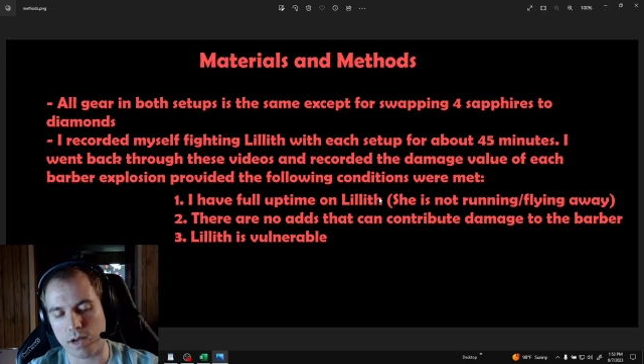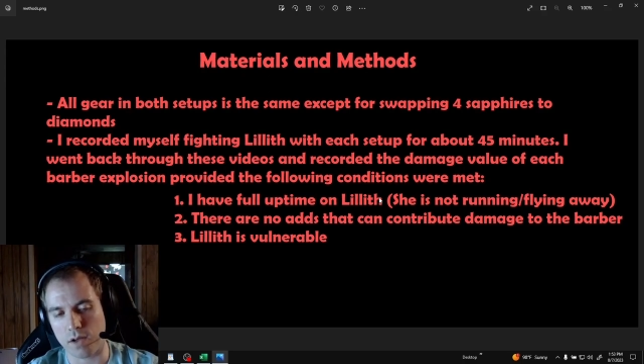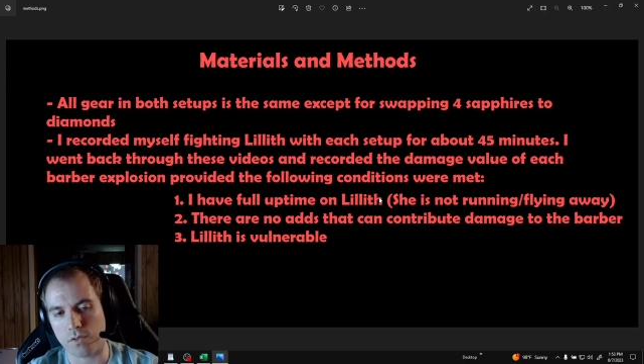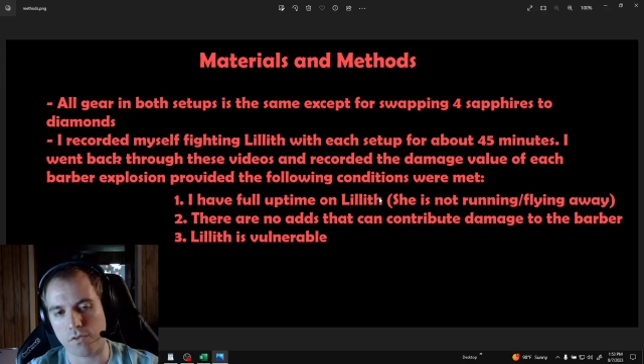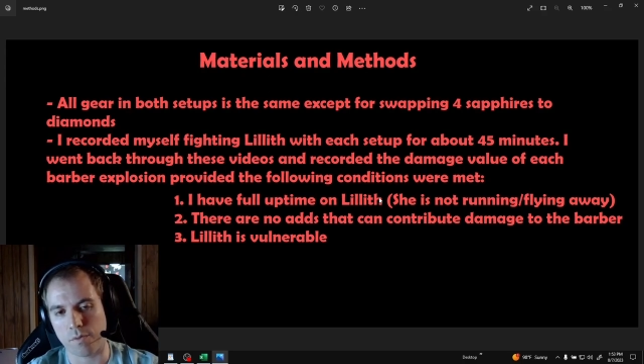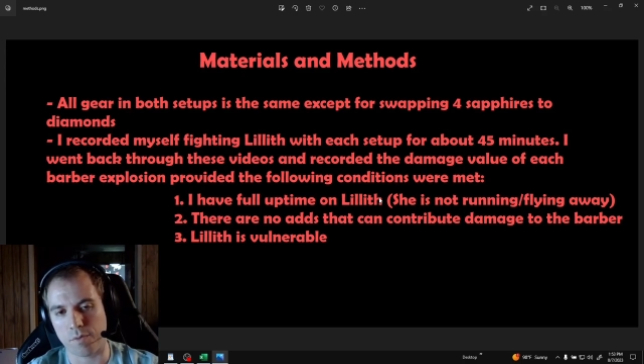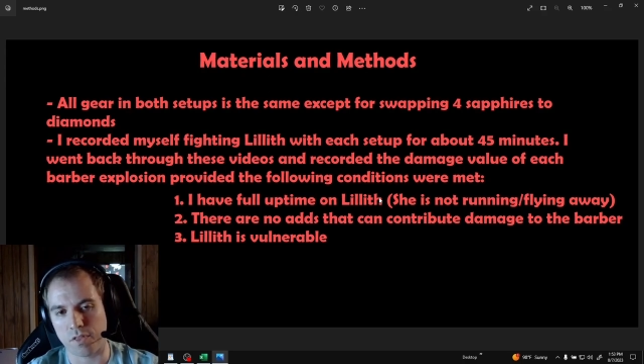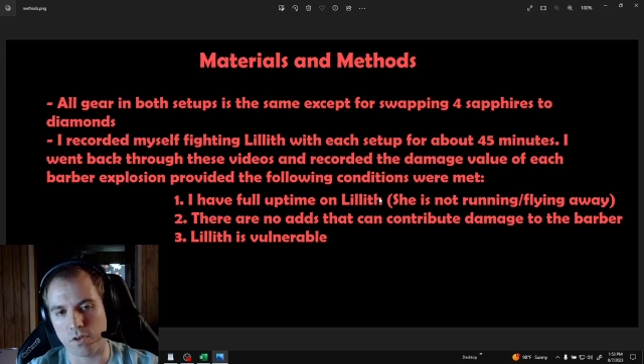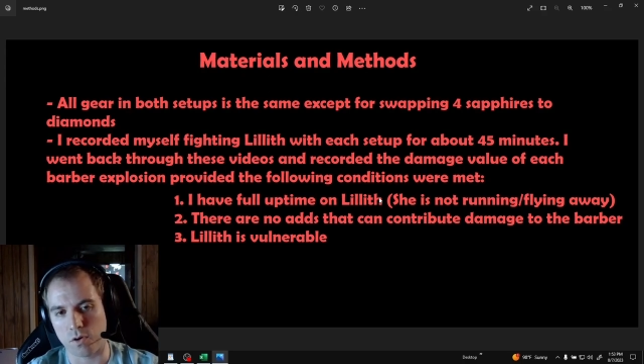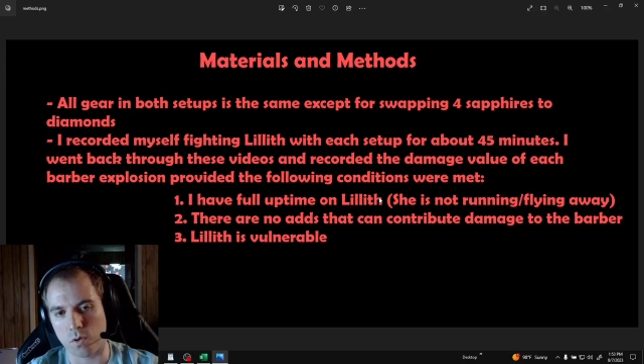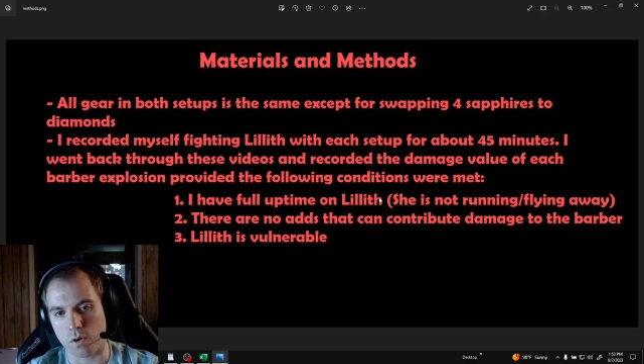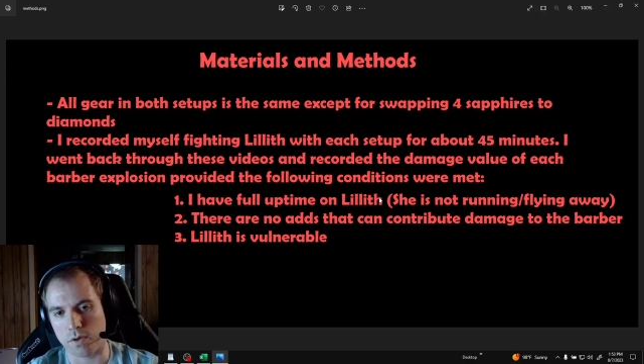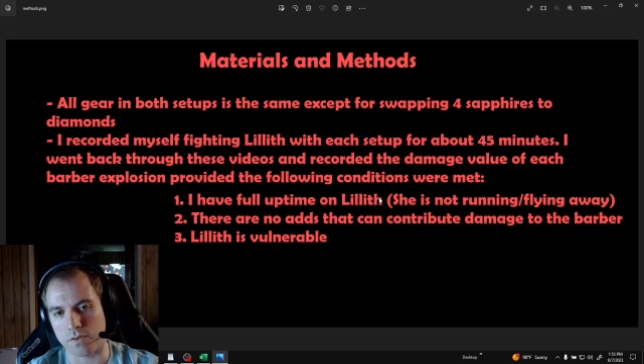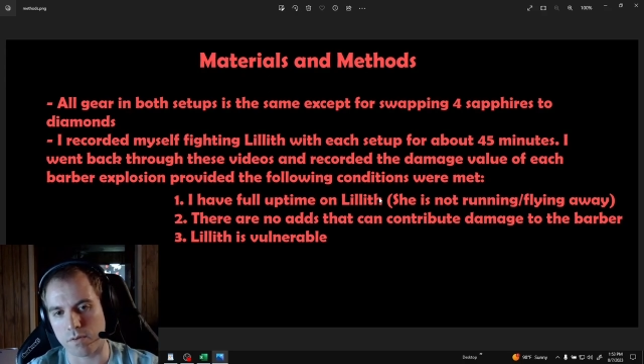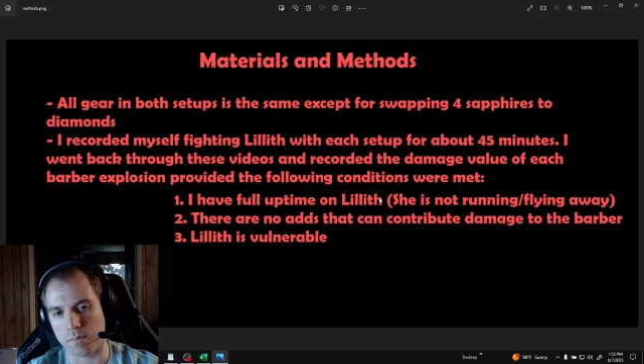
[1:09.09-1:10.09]
out some of the
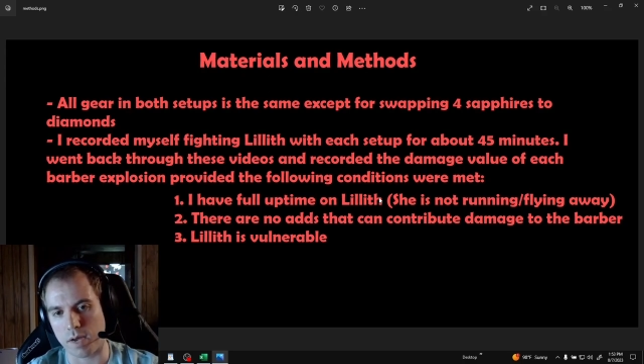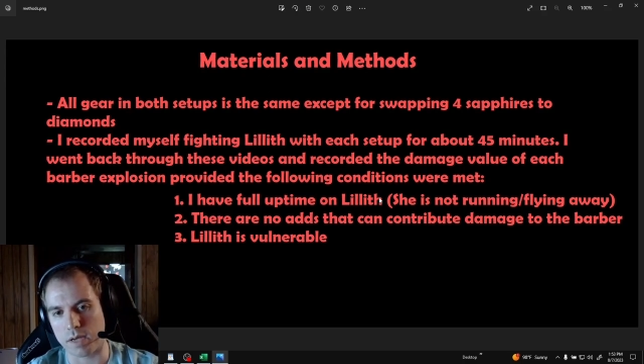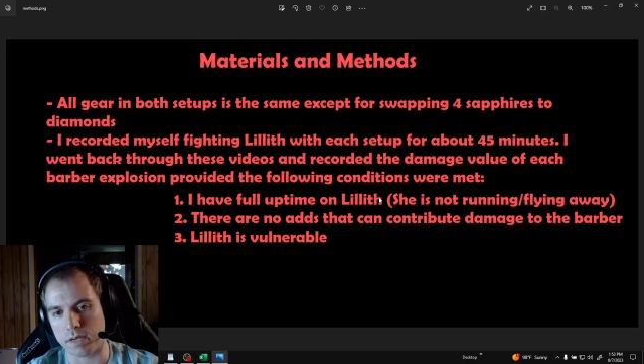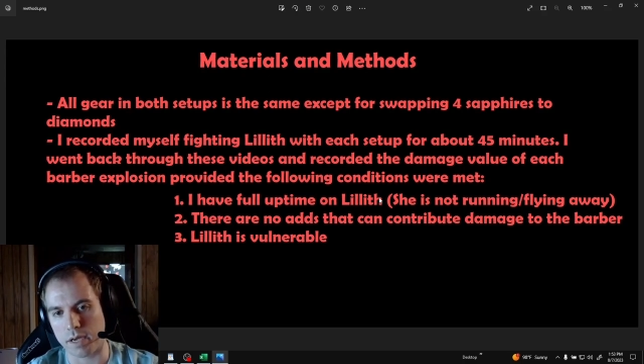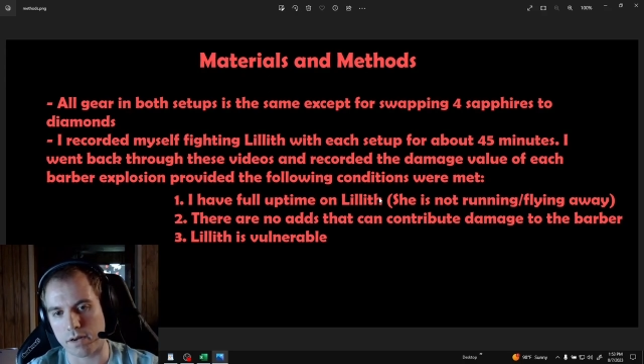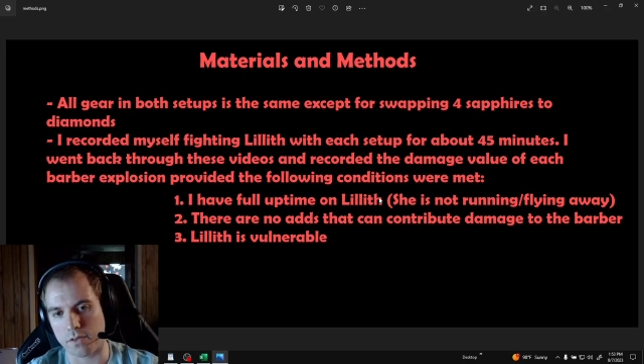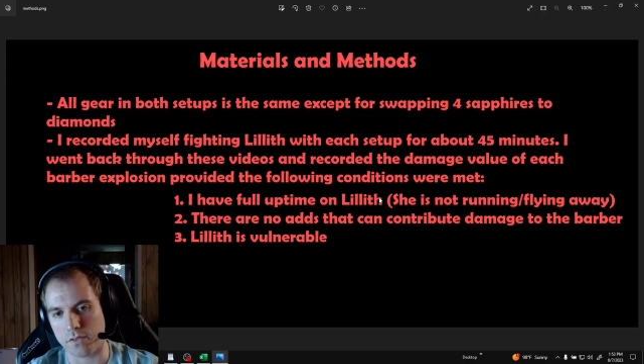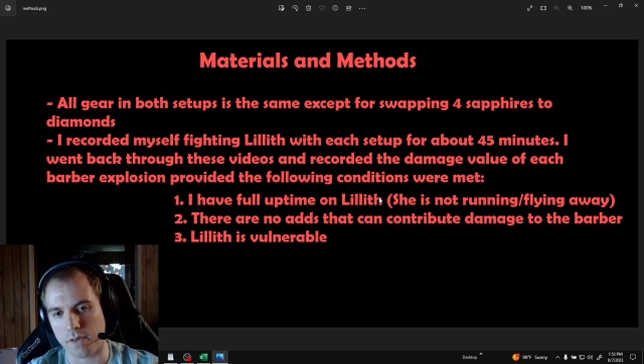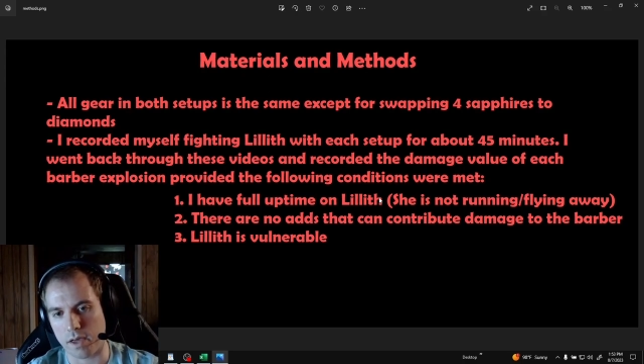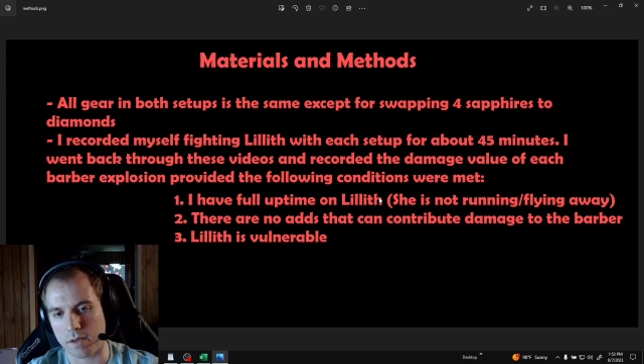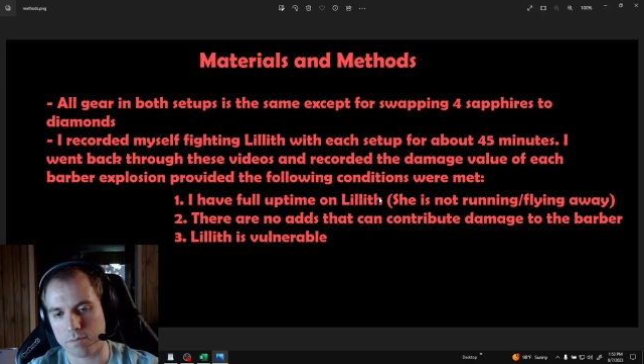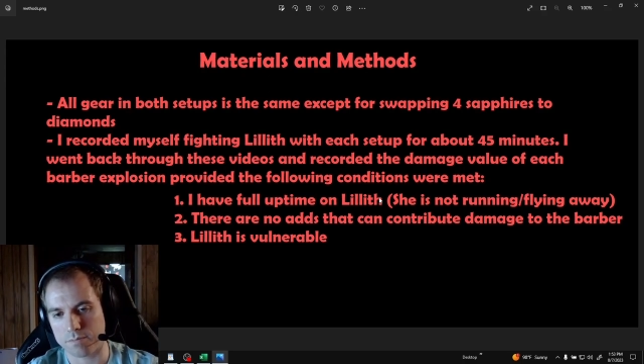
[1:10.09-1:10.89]
noise in my dataset.